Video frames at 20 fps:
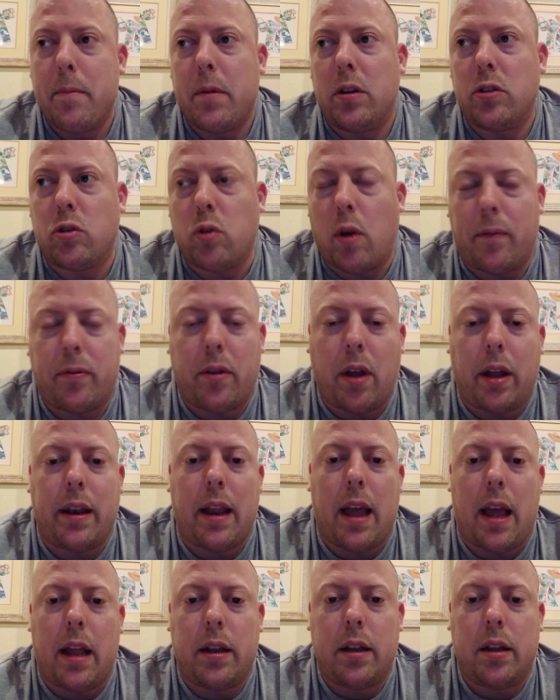So I've done
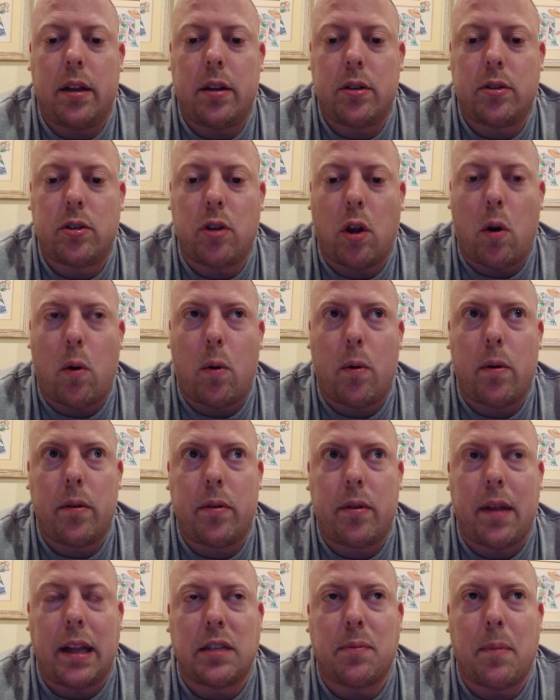that. So
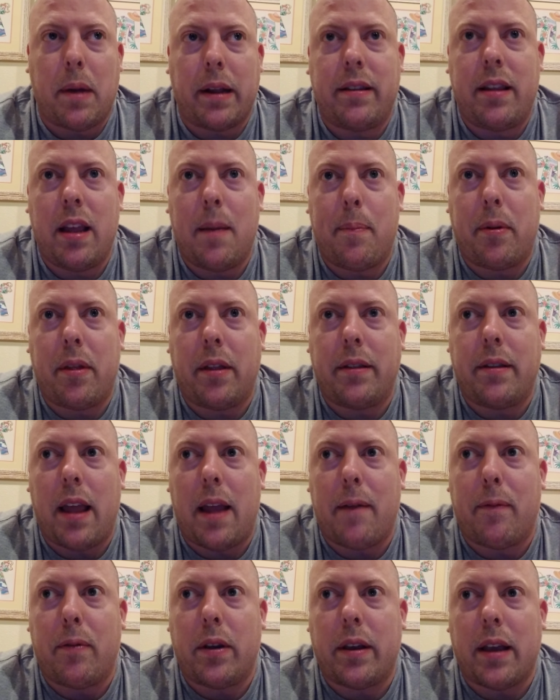that's my tip of the day
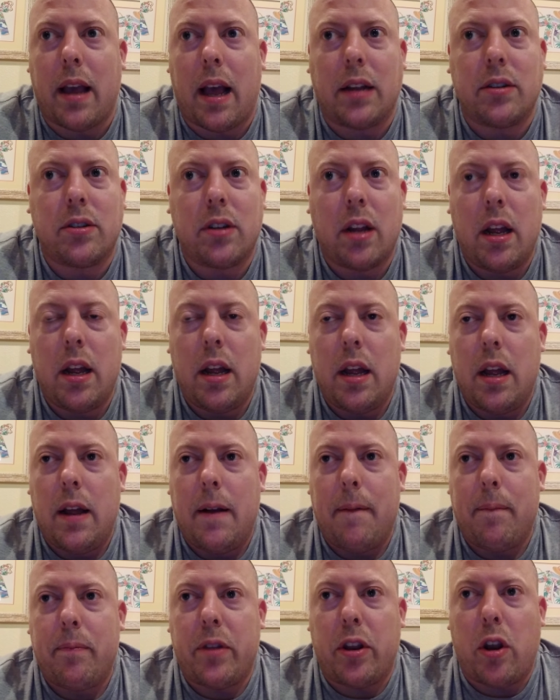for you guys.
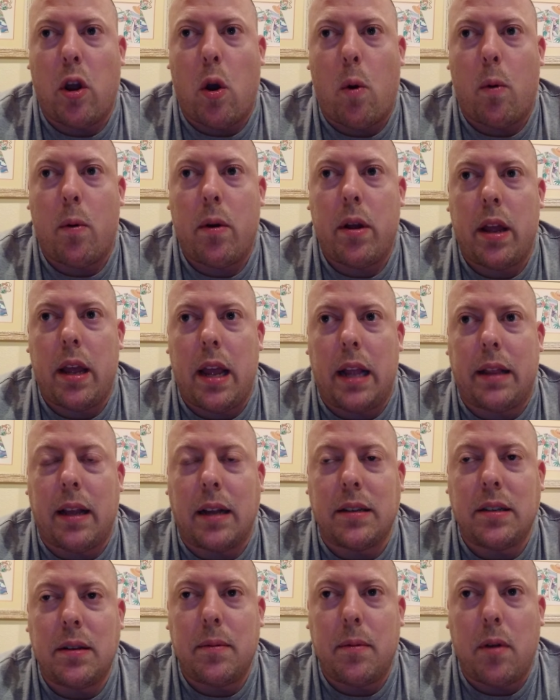It
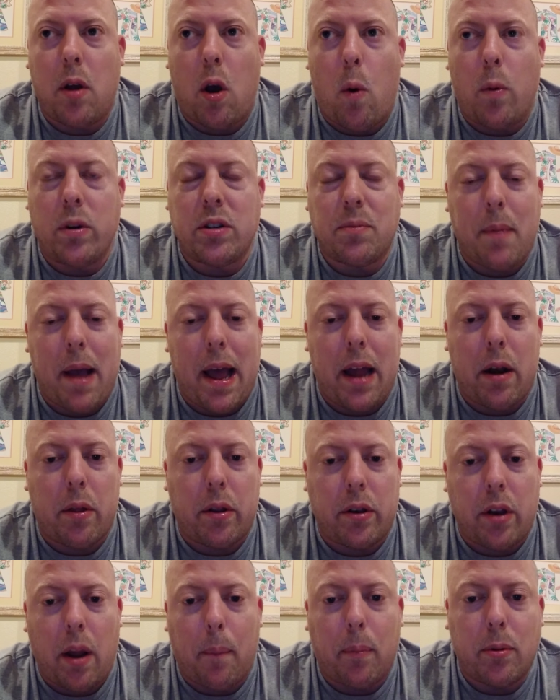doesn't always matter. The
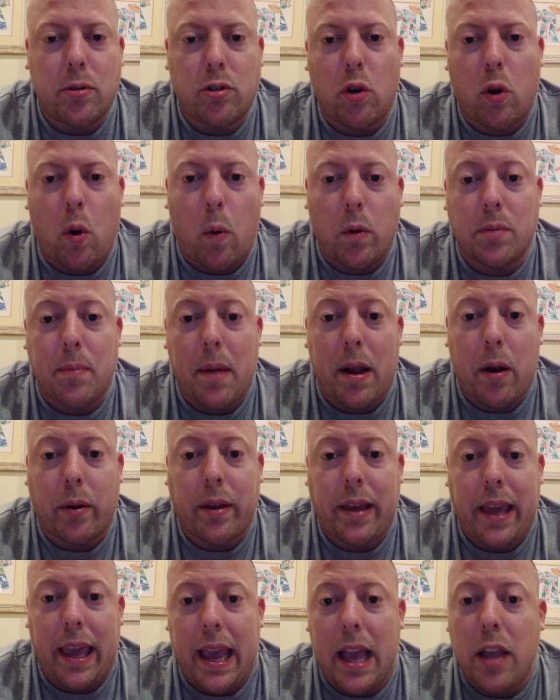numbers don't always matter.
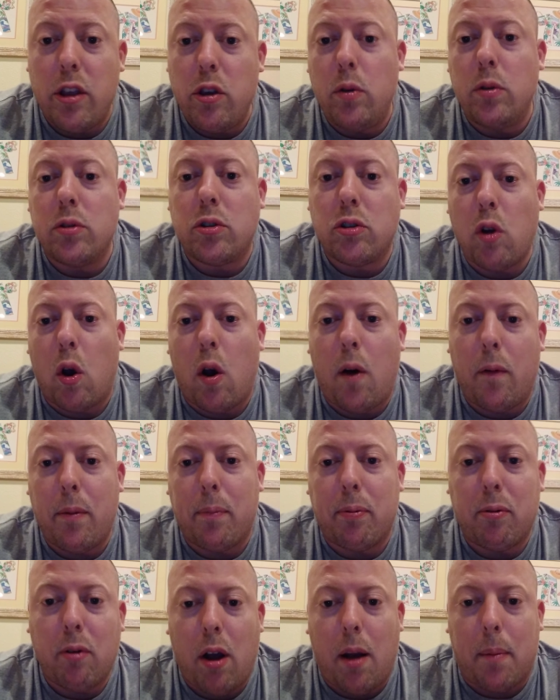Can you solve the
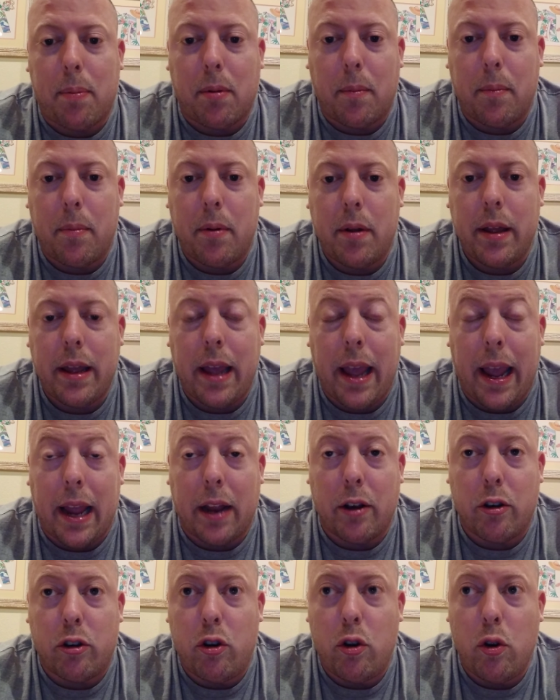problem?
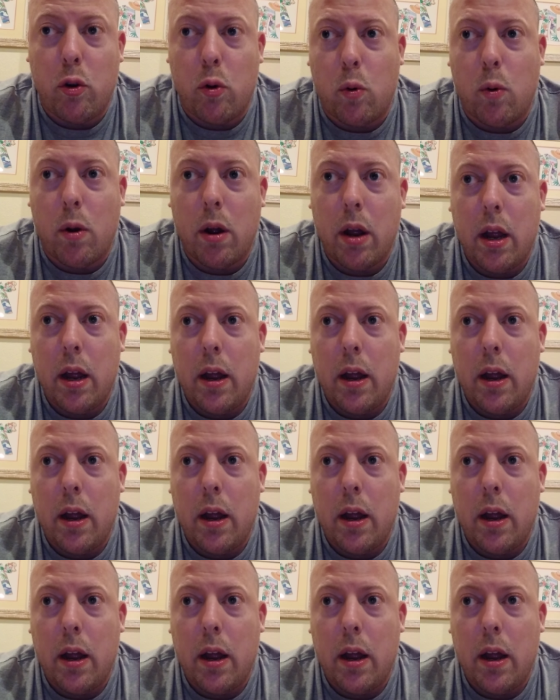And 2,